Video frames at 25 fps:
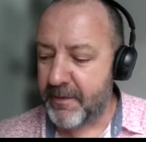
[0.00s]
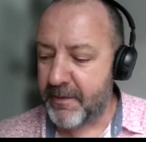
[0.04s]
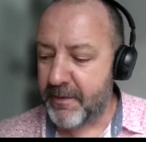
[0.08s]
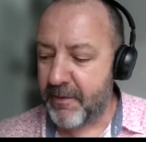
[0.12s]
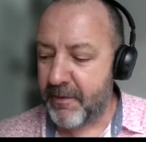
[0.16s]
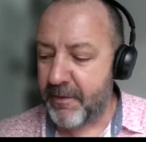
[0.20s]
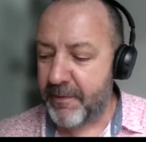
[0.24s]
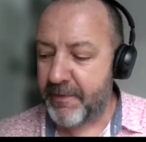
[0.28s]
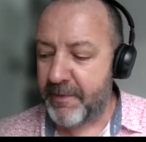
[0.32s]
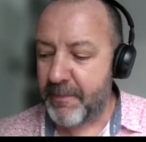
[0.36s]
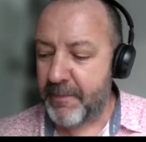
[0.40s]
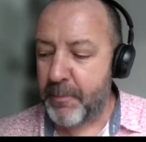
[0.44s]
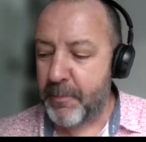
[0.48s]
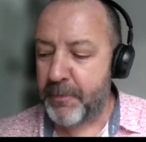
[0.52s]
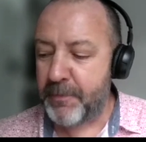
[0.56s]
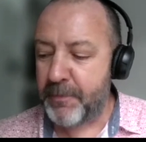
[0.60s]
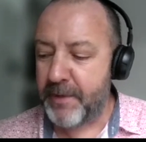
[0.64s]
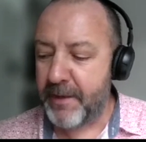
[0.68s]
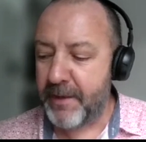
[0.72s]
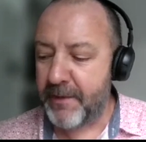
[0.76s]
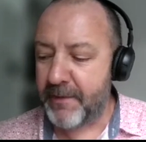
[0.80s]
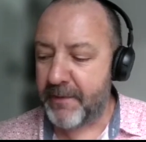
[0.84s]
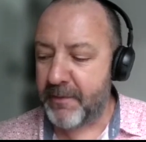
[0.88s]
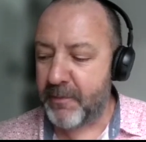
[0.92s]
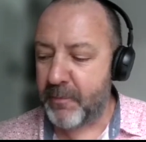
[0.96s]
There are simple
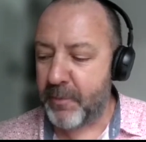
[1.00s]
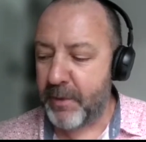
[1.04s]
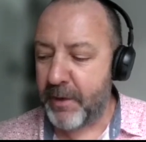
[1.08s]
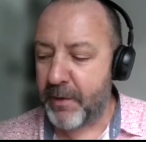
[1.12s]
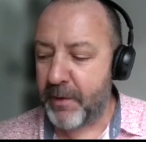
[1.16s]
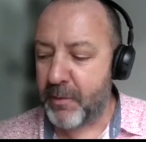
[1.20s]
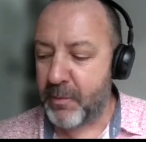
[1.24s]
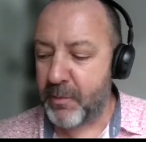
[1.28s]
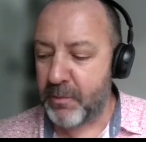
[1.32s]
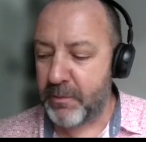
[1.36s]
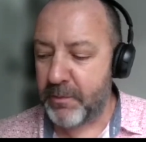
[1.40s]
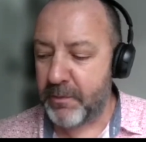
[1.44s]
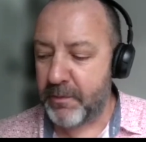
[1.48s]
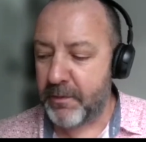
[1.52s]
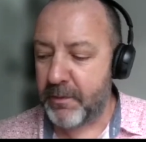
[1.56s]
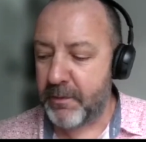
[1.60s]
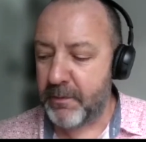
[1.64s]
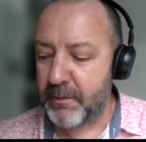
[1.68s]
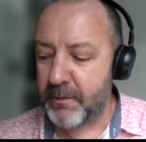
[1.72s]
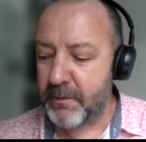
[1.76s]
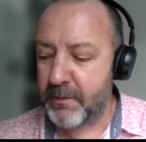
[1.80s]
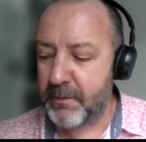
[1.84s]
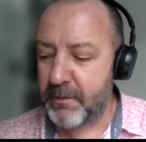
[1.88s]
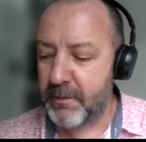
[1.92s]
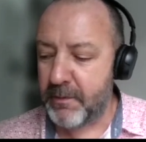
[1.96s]
things that we can all do.